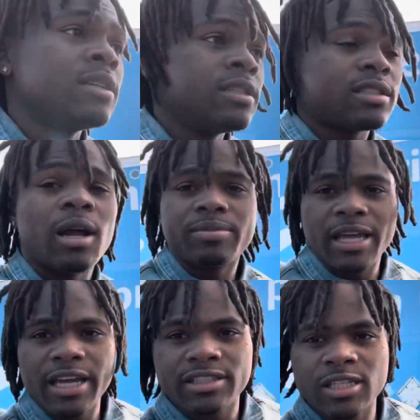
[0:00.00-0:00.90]
some
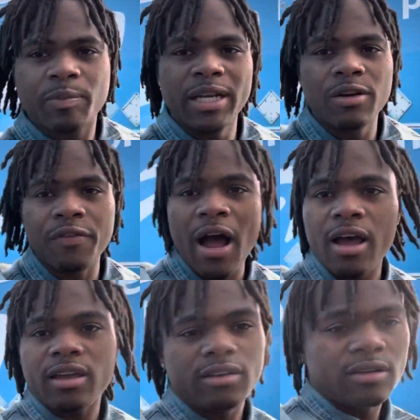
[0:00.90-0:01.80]
things just be
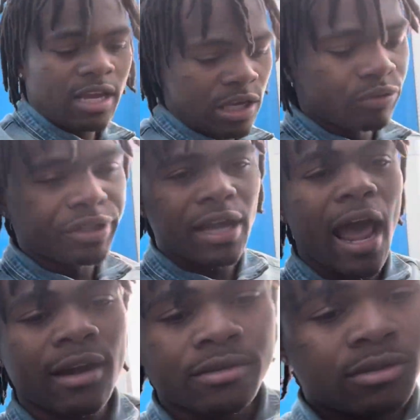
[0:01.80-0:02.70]
divine, and you just gotta,